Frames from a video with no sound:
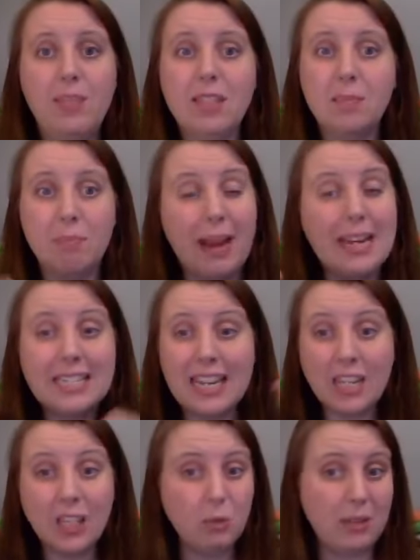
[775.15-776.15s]
This might
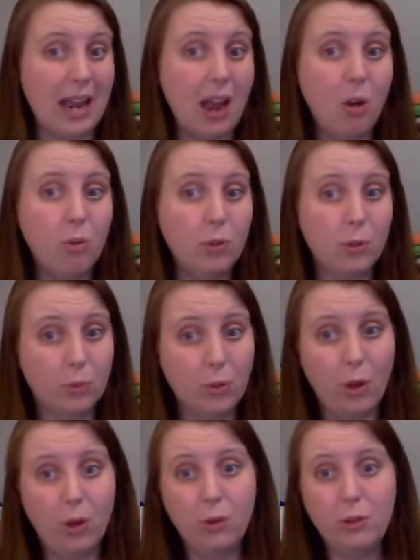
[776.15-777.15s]
take you down the
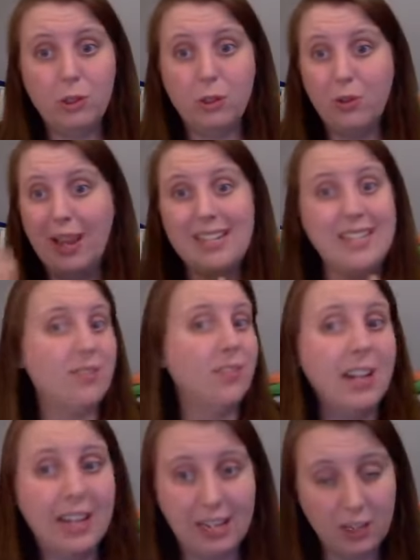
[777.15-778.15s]
road to a
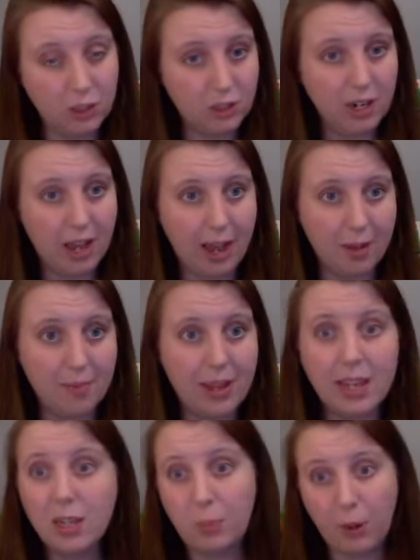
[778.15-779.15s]
different end
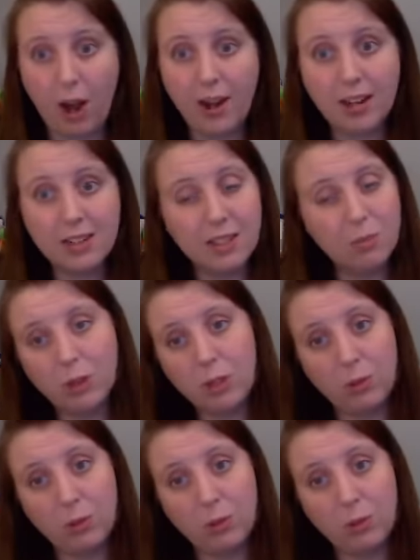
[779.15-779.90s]
product than